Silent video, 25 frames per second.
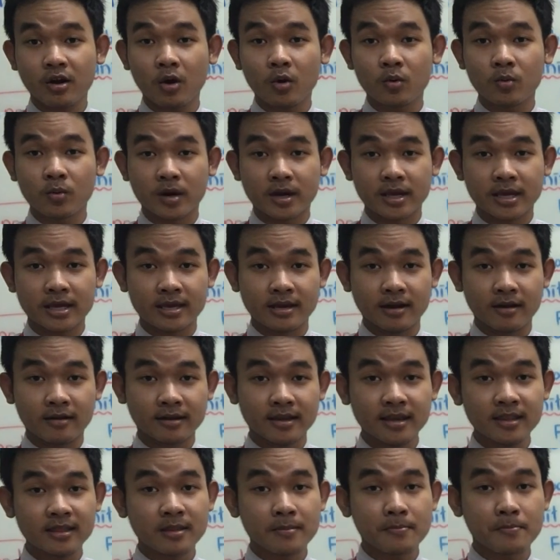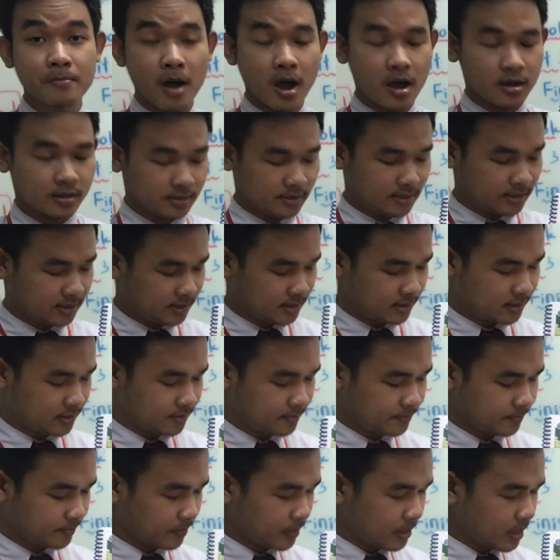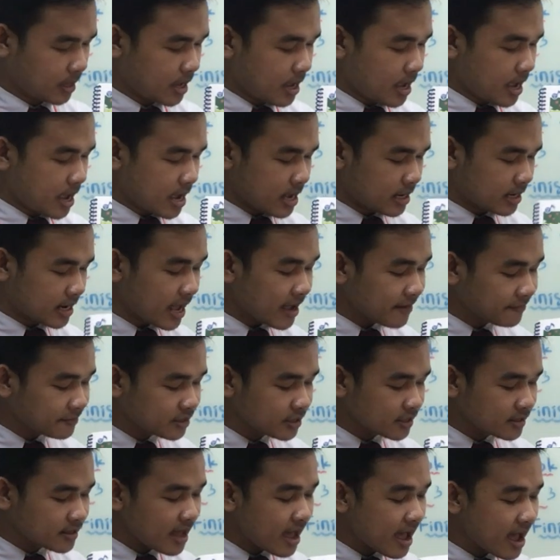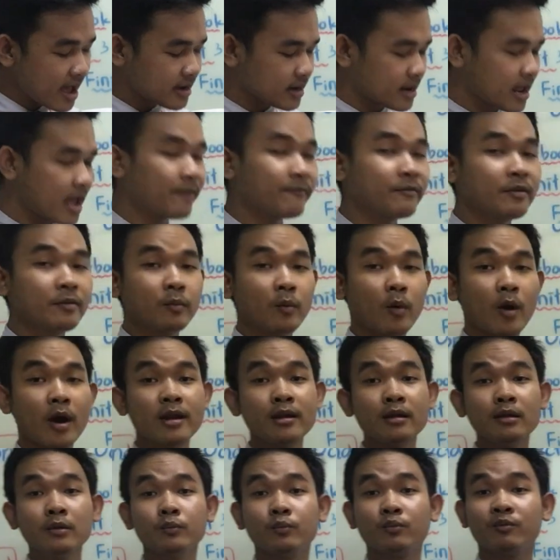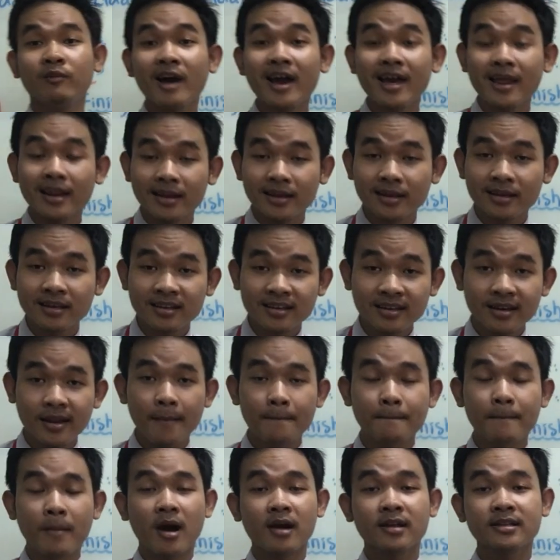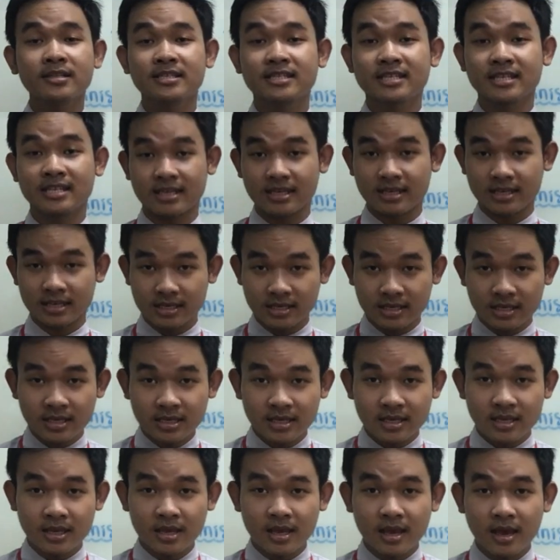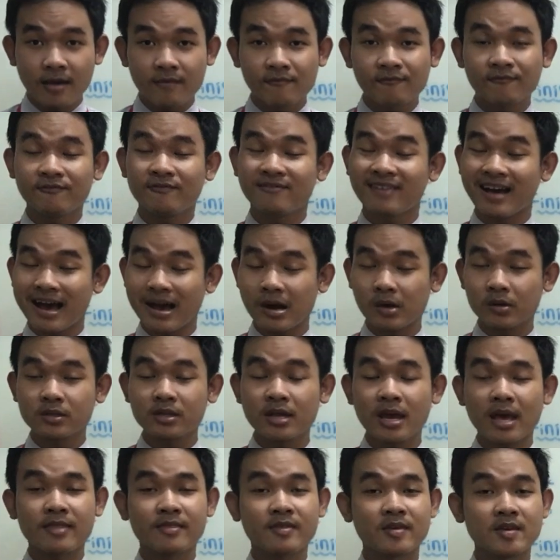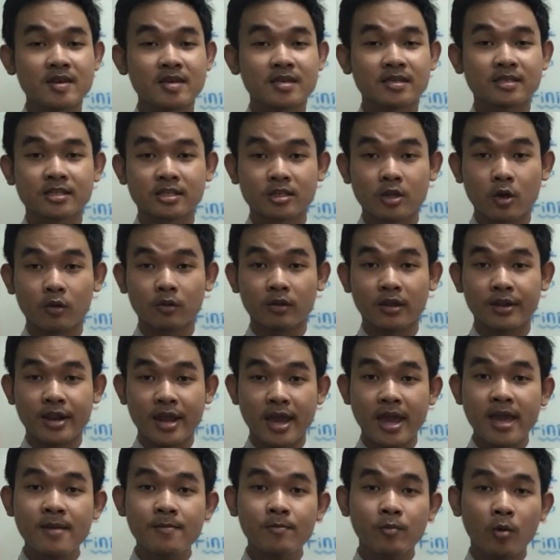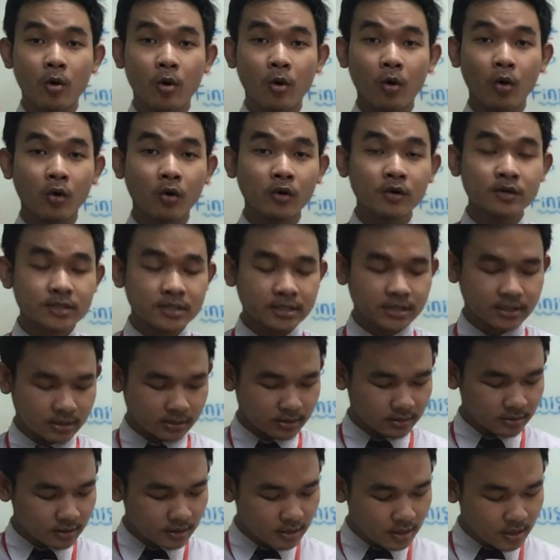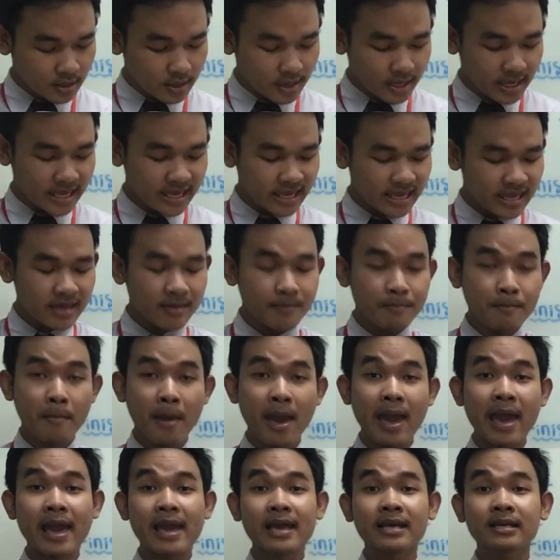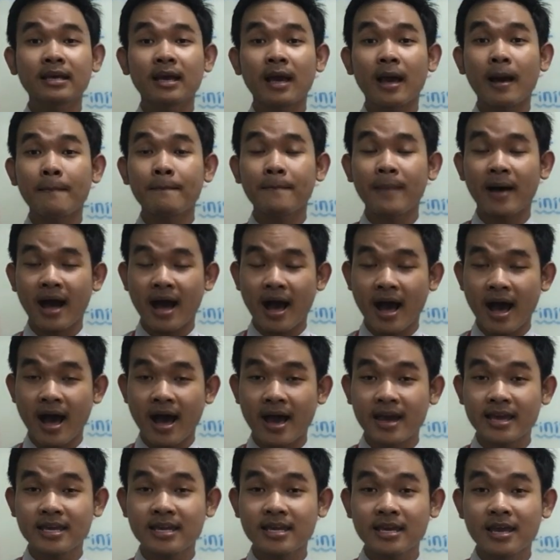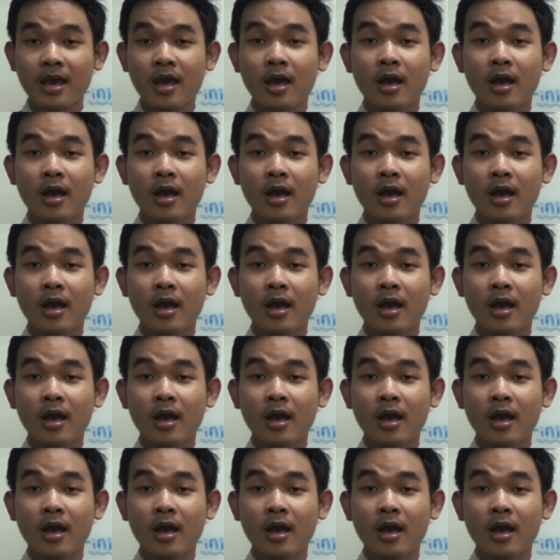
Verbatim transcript: over here, okay, the box. And after that, everyone, when Monty found the stolen apples, he made a pie